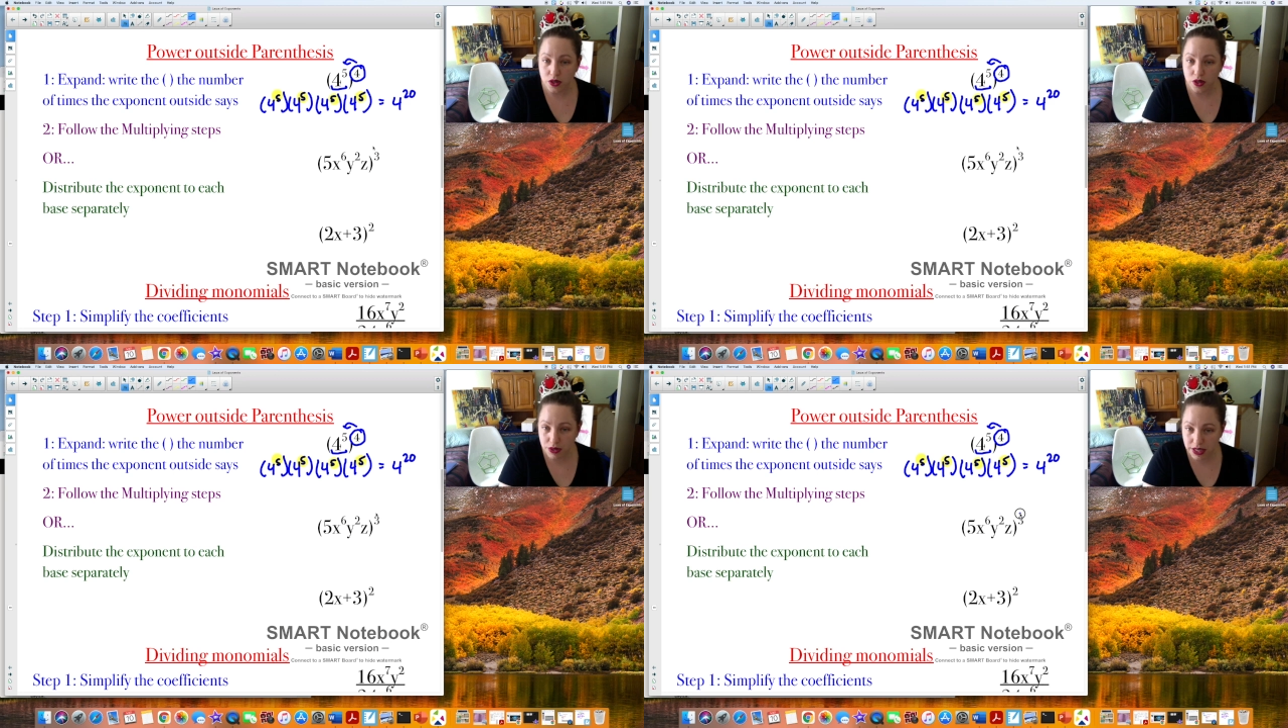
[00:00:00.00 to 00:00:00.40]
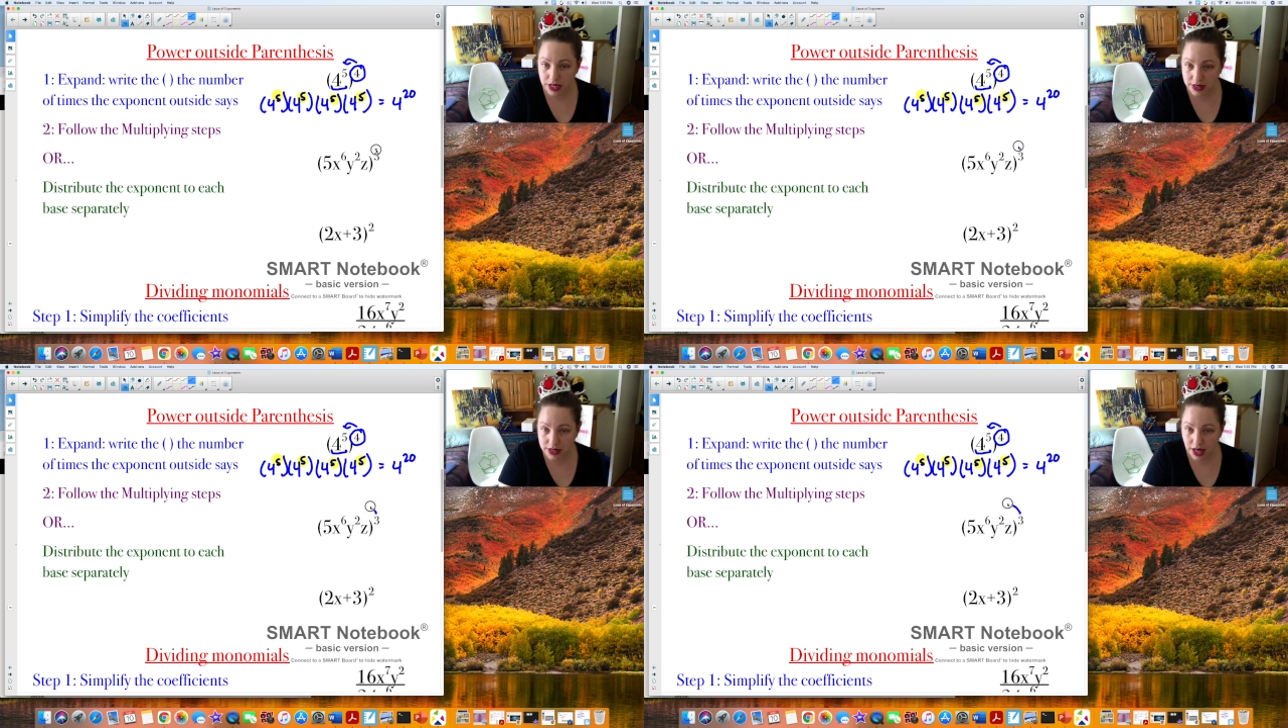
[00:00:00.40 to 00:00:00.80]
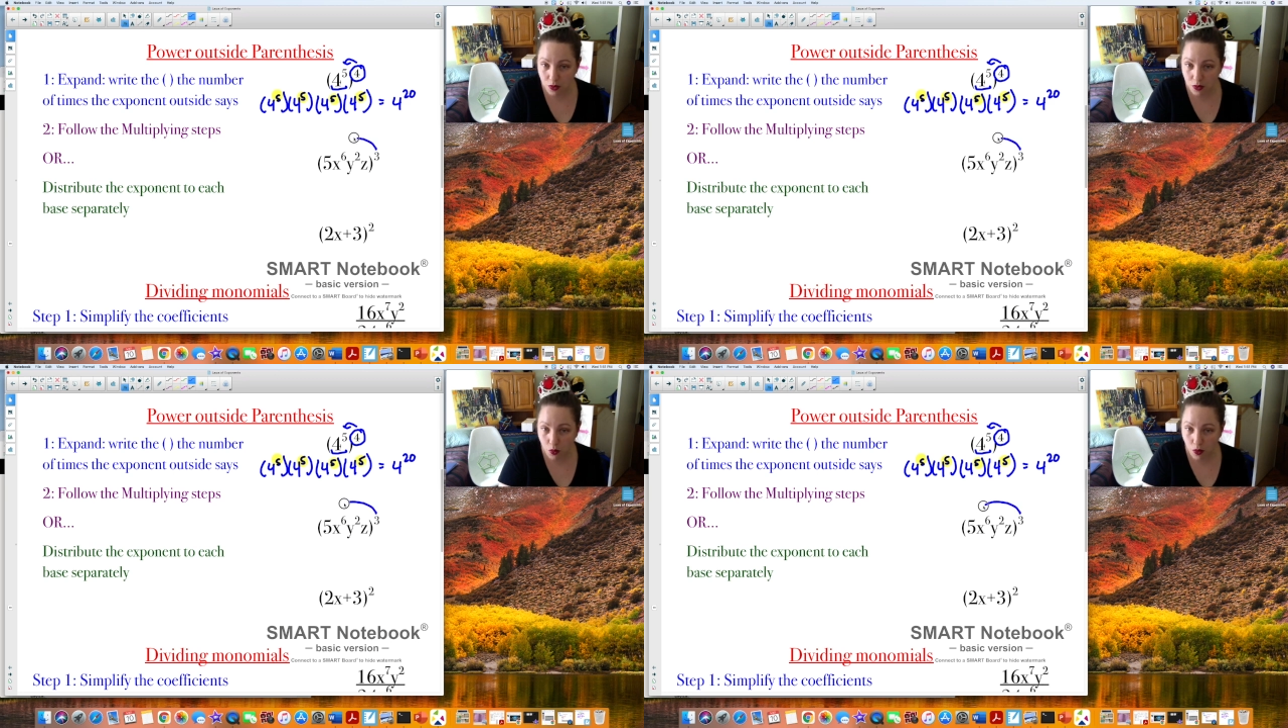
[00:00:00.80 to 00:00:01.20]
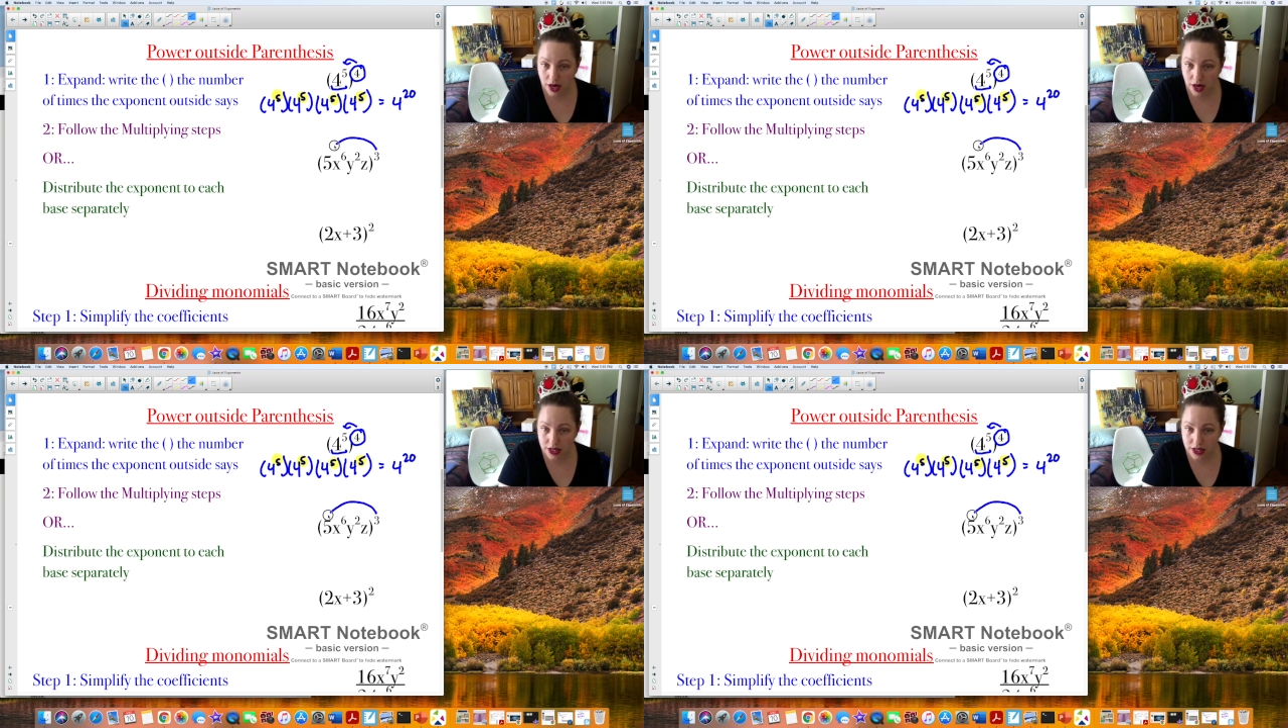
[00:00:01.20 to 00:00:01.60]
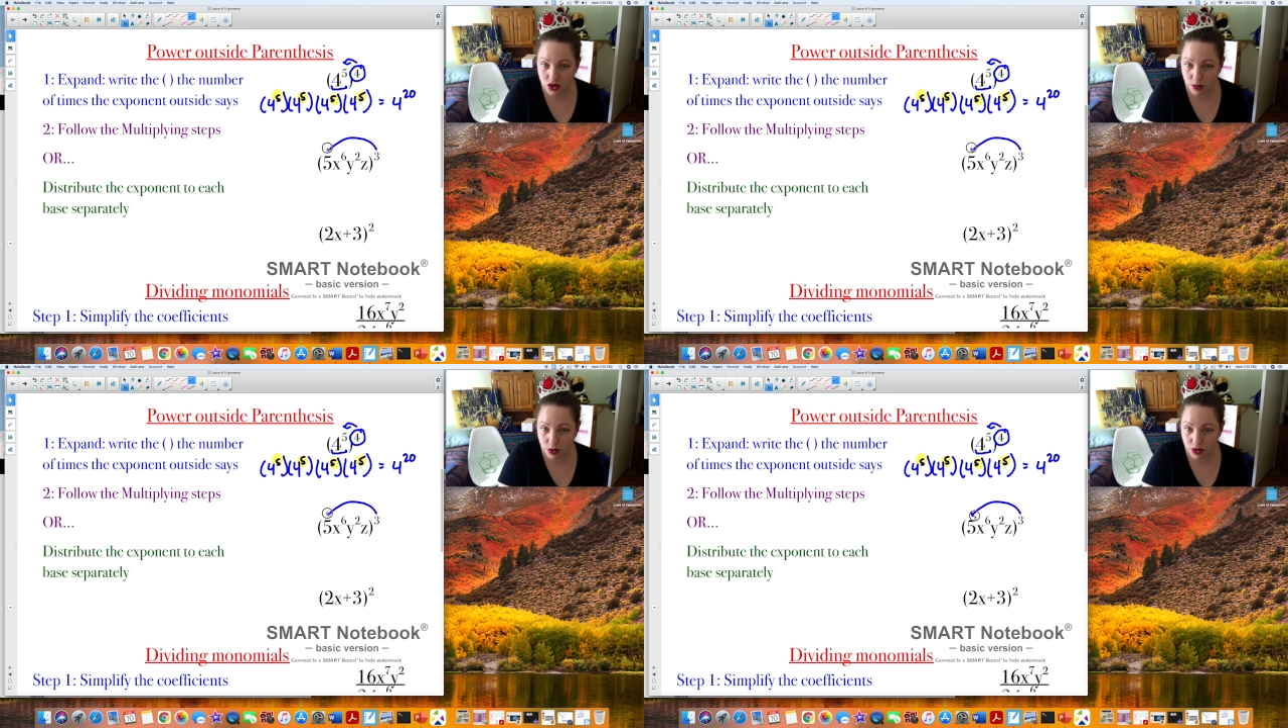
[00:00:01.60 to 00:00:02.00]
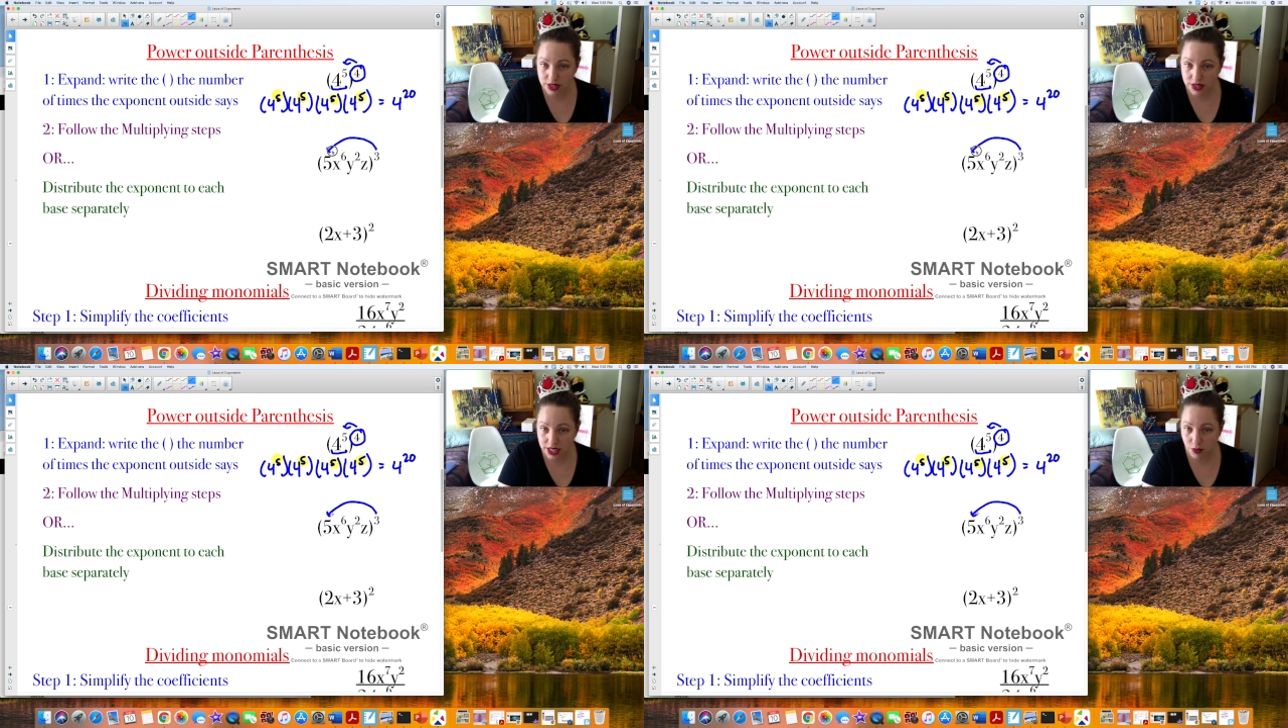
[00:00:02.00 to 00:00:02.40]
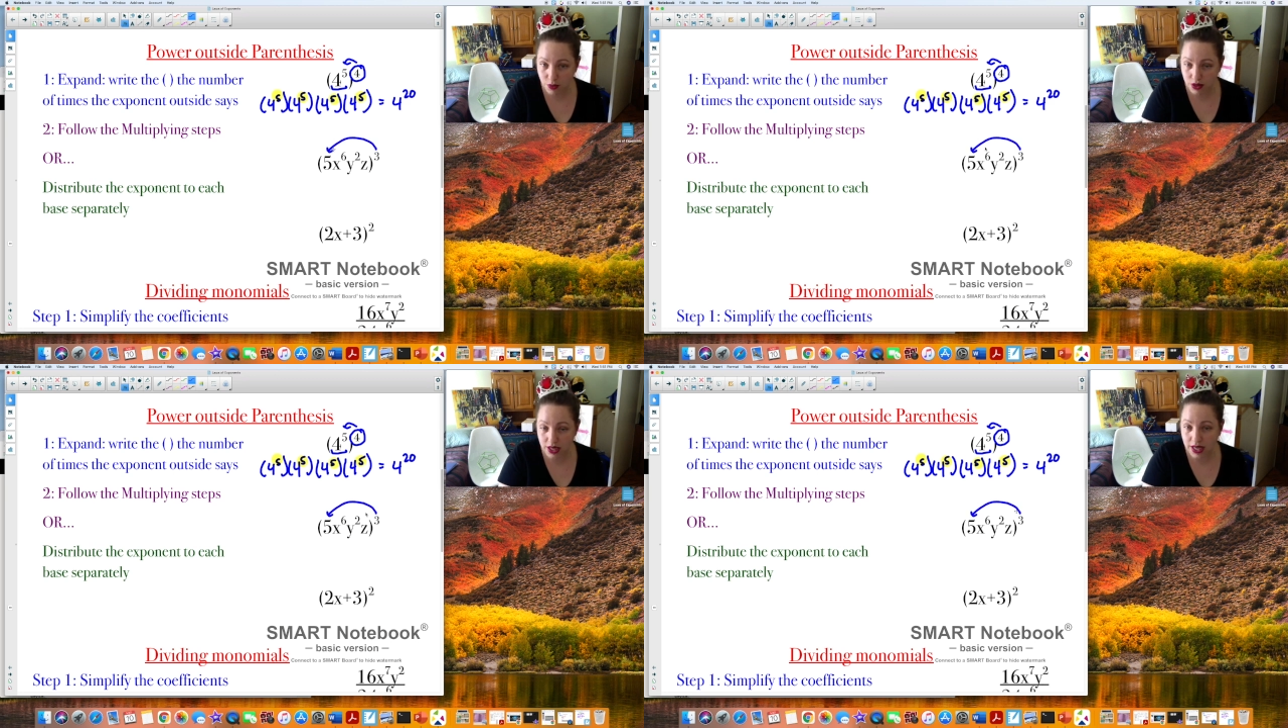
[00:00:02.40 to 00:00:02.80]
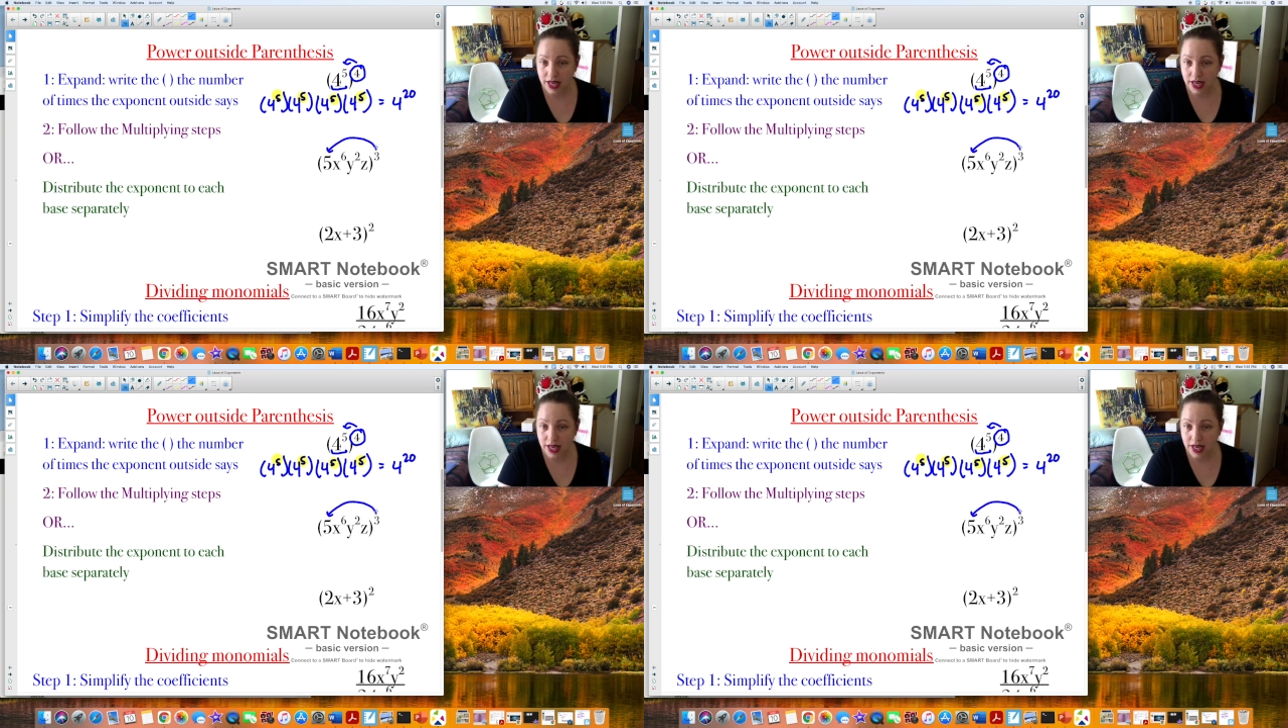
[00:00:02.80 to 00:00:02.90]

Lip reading: means that when I distribute this exponent,